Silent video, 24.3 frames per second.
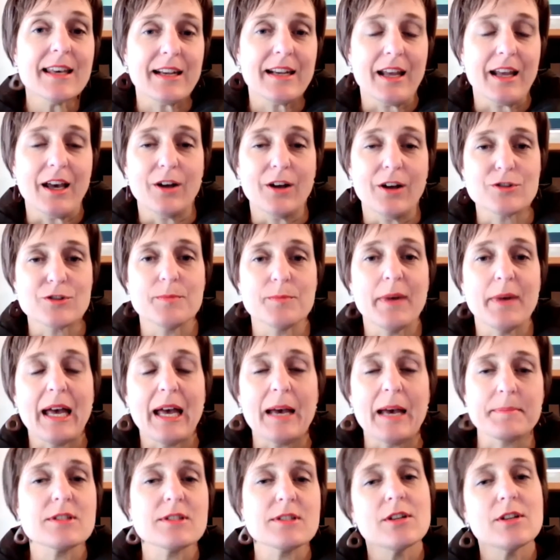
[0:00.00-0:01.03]
now to
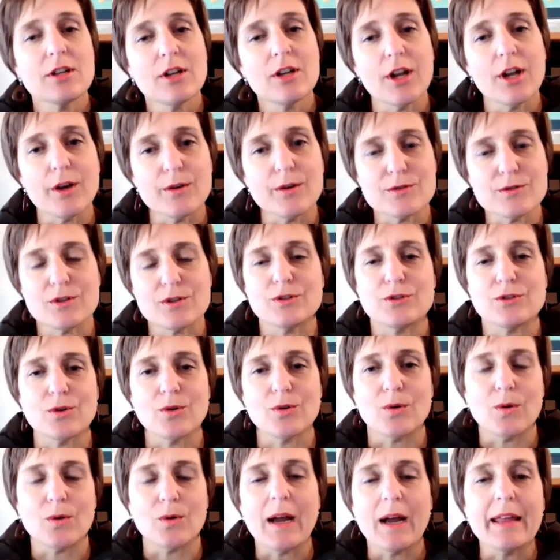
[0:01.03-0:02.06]
perhaps close the
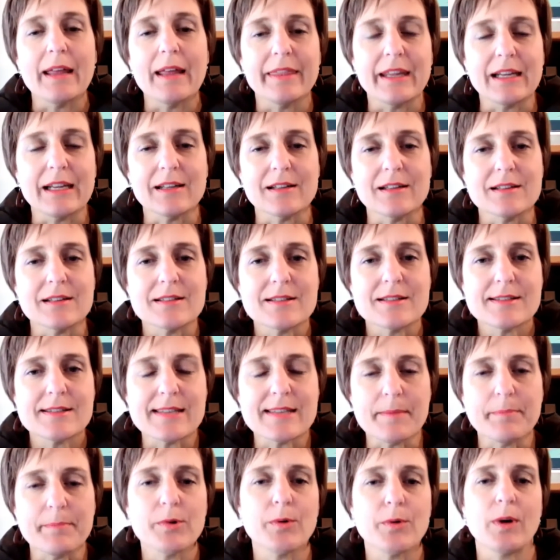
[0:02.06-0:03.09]
door, I mean,
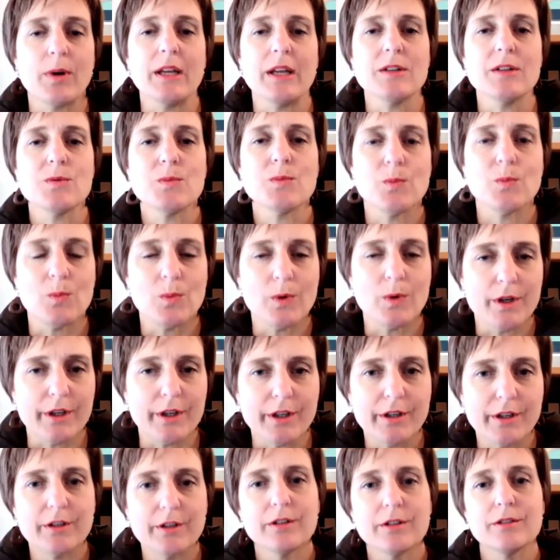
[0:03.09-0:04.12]
separate
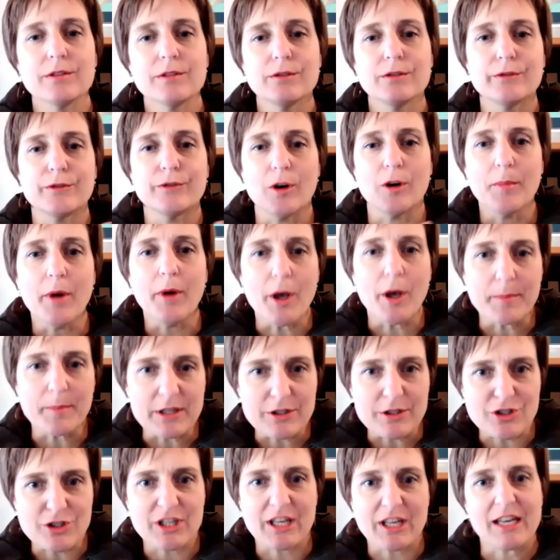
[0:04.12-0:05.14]
work from home
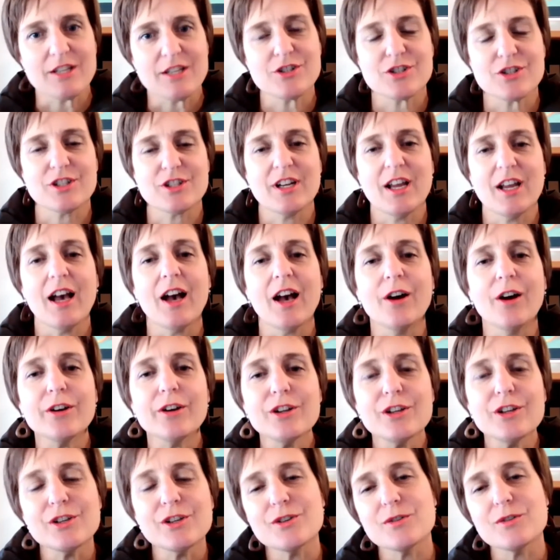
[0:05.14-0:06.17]
education. How
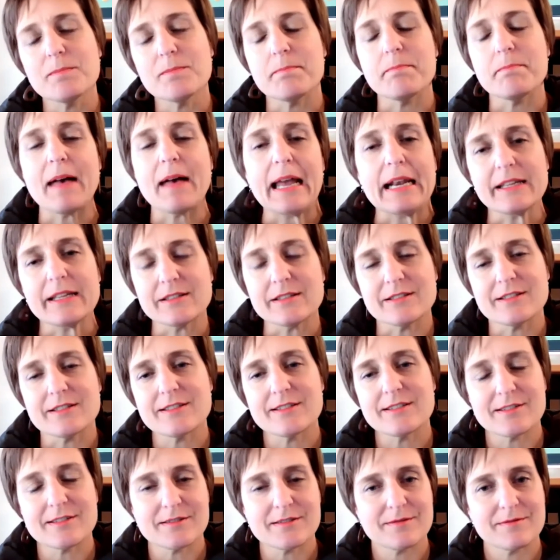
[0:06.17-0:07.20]
do you
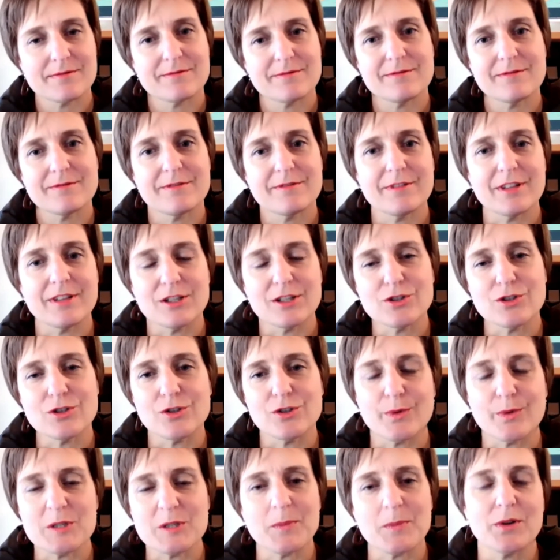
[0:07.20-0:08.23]
balance the
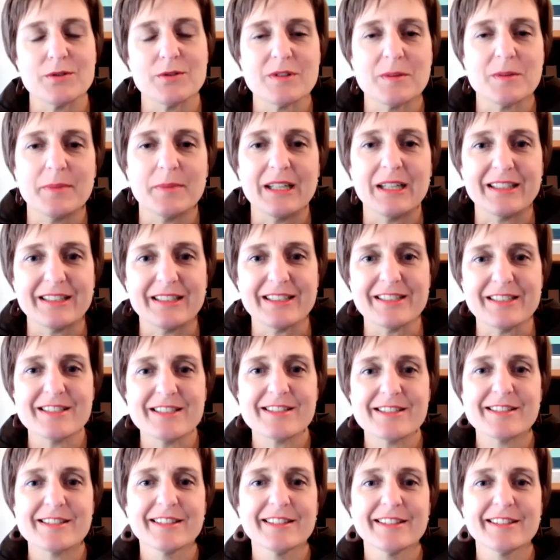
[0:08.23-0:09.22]
two responsibilities?